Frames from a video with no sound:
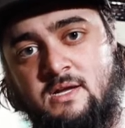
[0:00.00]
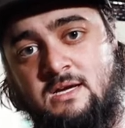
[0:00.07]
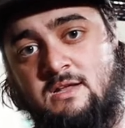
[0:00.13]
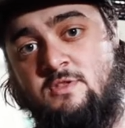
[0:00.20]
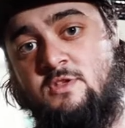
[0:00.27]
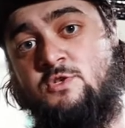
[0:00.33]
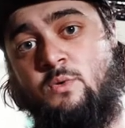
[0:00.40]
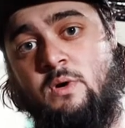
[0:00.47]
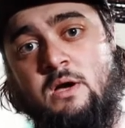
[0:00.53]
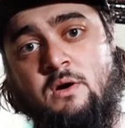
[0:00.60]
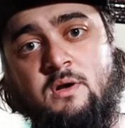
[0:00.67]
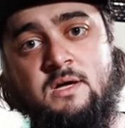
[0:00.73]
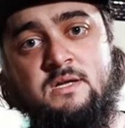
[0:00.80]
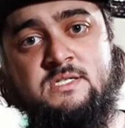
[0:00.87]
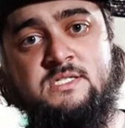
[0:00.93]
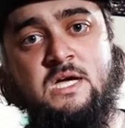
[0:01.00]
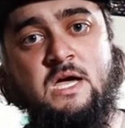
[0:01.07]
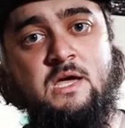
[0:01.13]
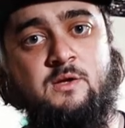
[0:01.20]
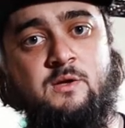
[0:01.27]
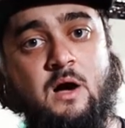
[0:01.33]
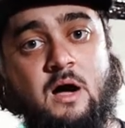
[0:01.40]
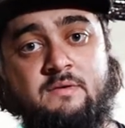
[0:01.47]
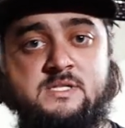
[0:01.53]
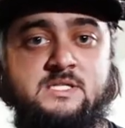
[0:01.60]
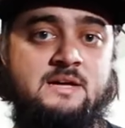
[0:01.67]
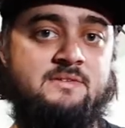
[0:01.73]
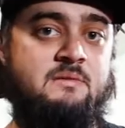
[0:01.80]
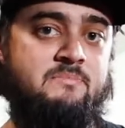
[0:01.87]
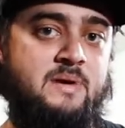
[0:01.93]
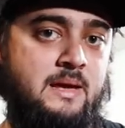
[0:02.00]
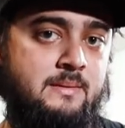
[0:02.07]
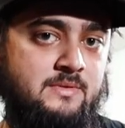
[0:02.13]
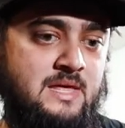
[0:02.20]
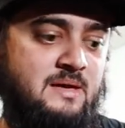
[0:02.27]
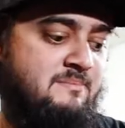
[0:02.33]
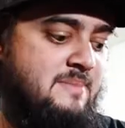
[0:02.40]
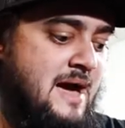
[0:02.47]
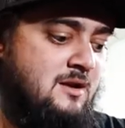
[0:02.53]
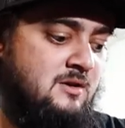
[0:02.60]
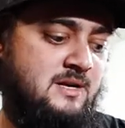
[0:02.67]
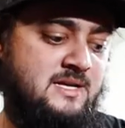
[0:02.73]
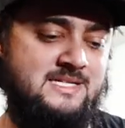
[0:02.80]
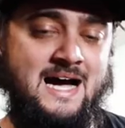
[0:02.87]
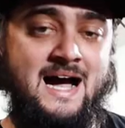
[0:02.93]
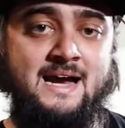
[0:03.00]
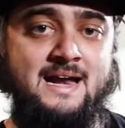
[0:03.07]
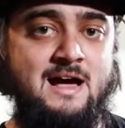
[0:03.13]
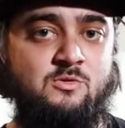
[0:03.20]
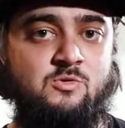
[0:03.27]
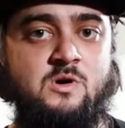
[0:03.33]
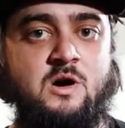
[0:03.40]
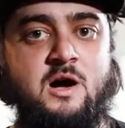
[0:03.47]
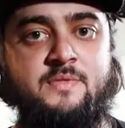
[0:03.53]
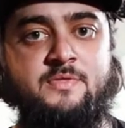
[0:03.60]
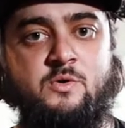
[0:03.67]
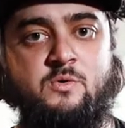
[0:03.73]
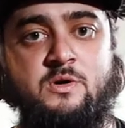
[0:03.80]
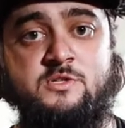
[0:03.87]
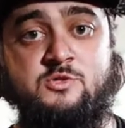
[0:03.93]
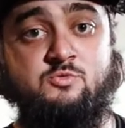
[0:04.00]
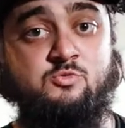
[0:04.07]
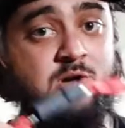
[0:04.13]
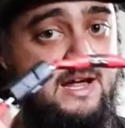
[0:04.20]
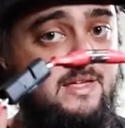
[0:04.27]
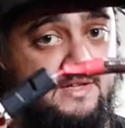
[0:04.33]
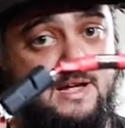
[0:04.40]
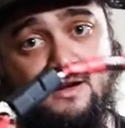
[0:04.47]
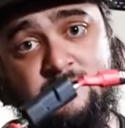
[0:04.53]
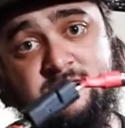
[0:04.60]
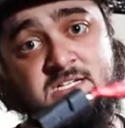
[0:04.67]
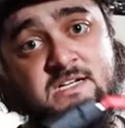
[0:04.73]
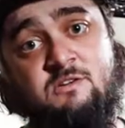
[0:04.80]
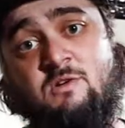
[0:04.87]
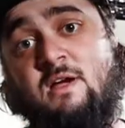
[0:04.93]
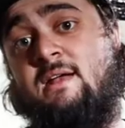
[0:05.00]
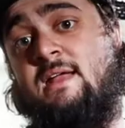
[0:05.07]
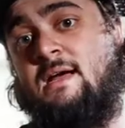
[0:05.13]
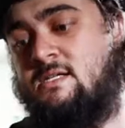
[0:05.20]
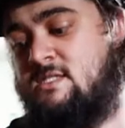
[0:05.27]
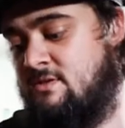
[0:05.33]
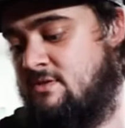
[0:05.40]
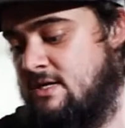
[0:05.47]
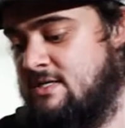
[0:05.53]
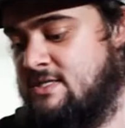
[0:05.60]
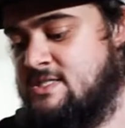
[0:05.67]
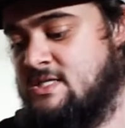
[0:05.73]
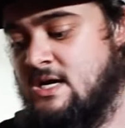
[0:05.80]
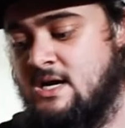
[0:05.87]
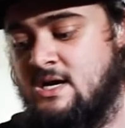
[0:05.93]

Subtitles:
And in the Toyotas, you obviously have that battery tie down rod that runs right there, sitting right next to this.